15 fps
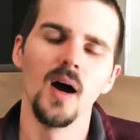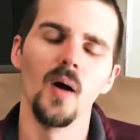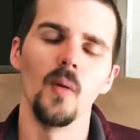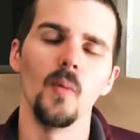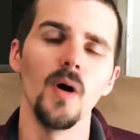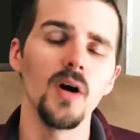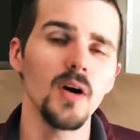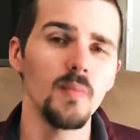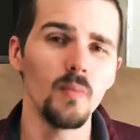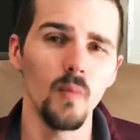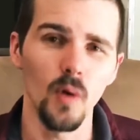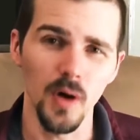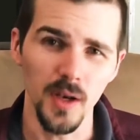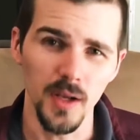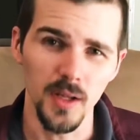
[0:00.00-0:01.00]
Welcome
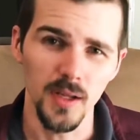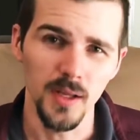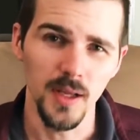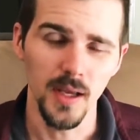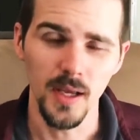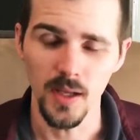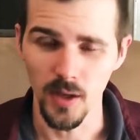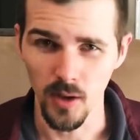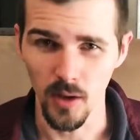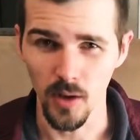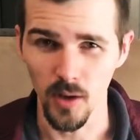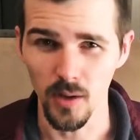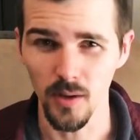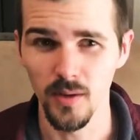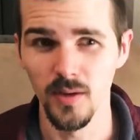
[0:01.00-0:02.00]
one and
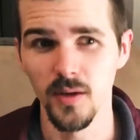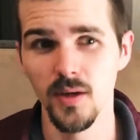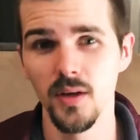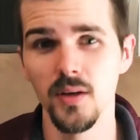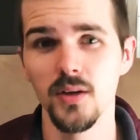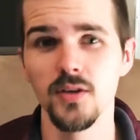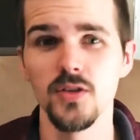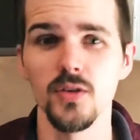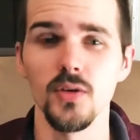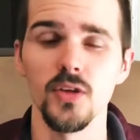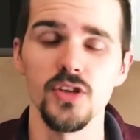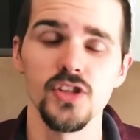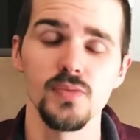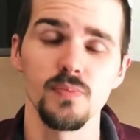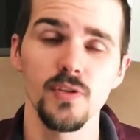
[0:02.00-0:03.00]
all to the
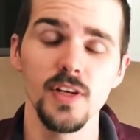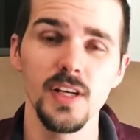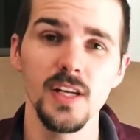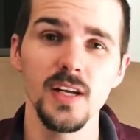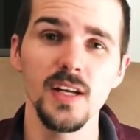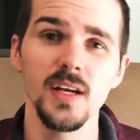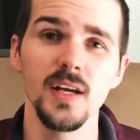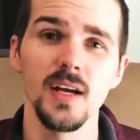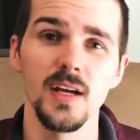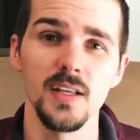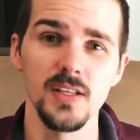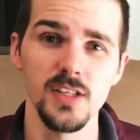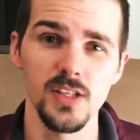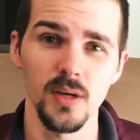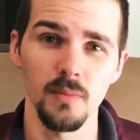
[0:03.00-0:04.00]
Spring and
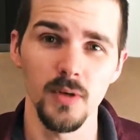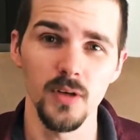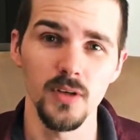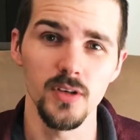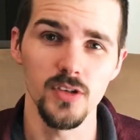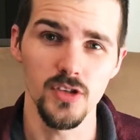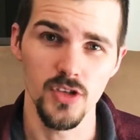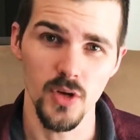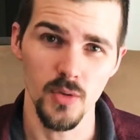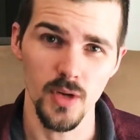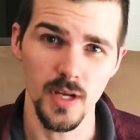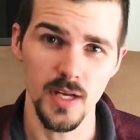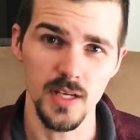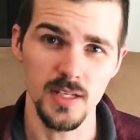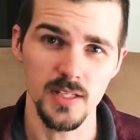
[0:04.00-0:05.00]
Summer
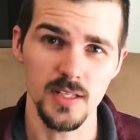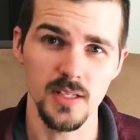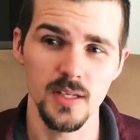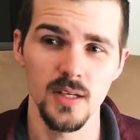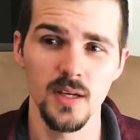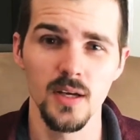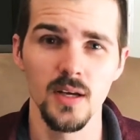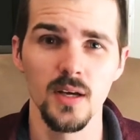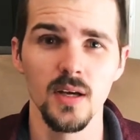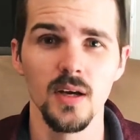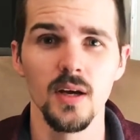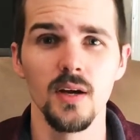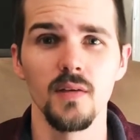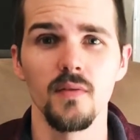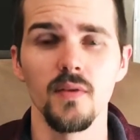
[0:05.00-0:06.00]
Showcase.
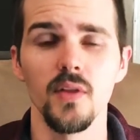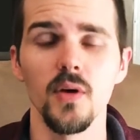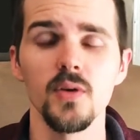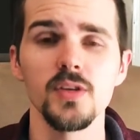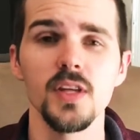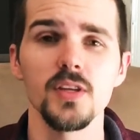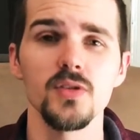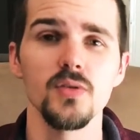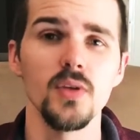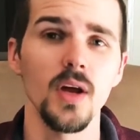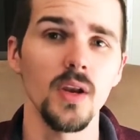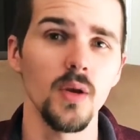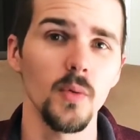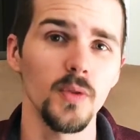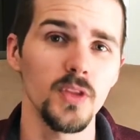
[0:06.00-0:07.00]
For those that do not
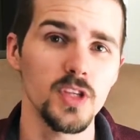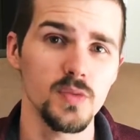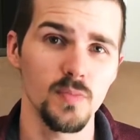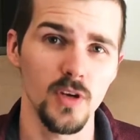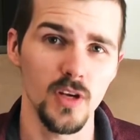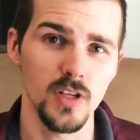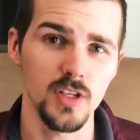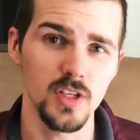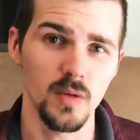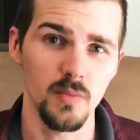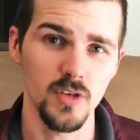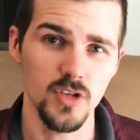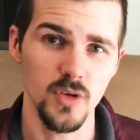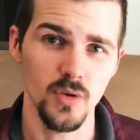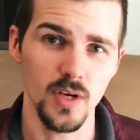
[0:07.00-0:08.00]
know what the Spring and Summer
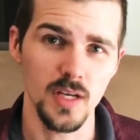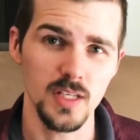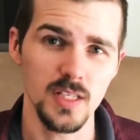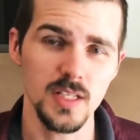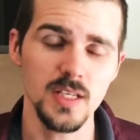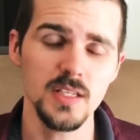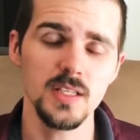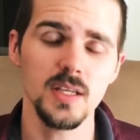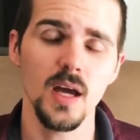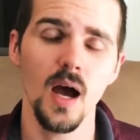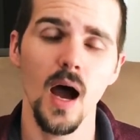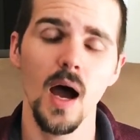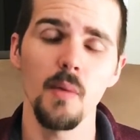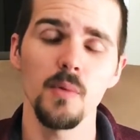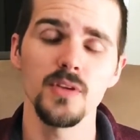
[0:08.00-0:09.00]
Showcase is,
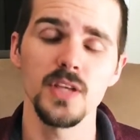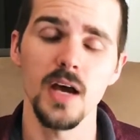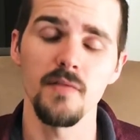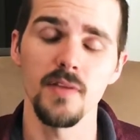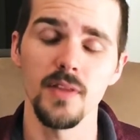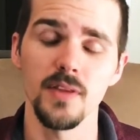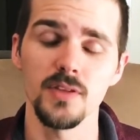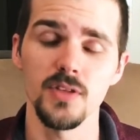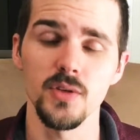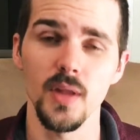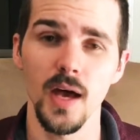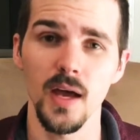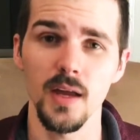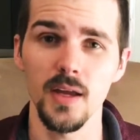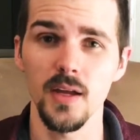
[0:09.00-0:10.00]
I will dive into
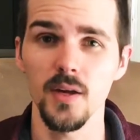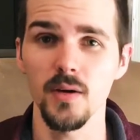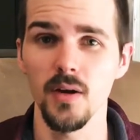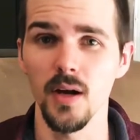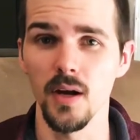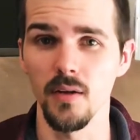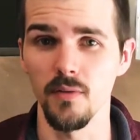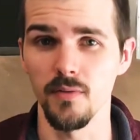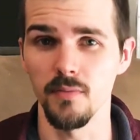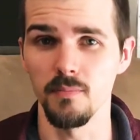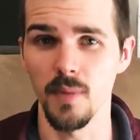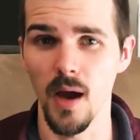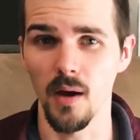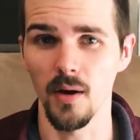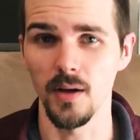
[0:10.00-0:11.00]
that here in
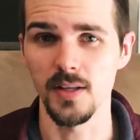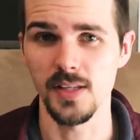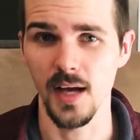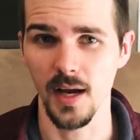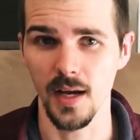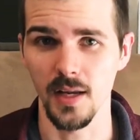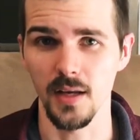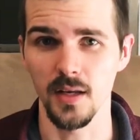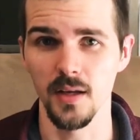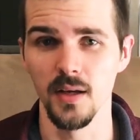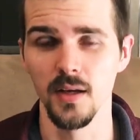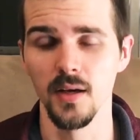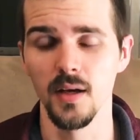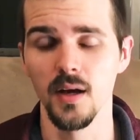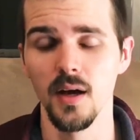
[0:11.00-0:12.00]
about a second.
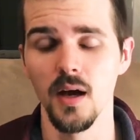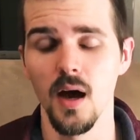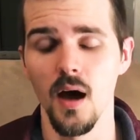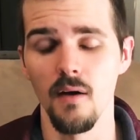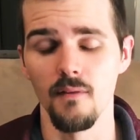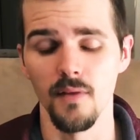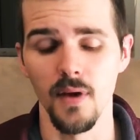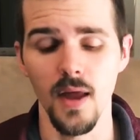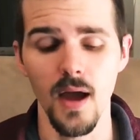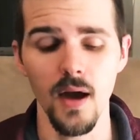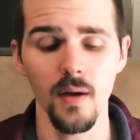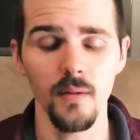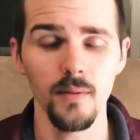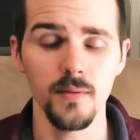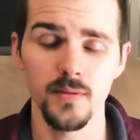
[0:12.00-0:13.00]
For
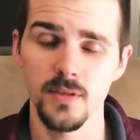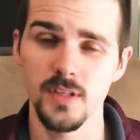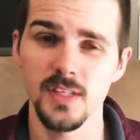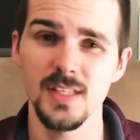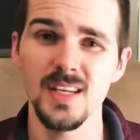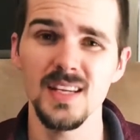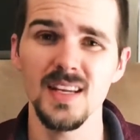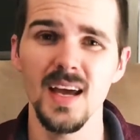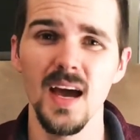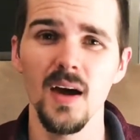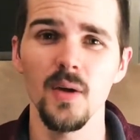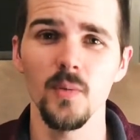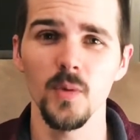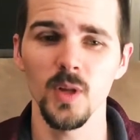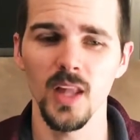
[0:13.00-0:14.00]
now, sit
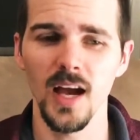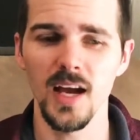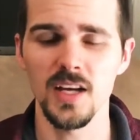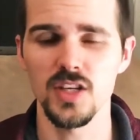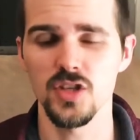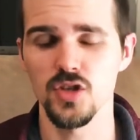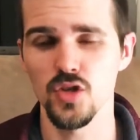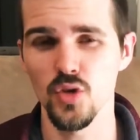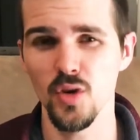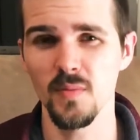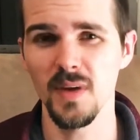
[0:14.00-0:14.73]
down, relax, join me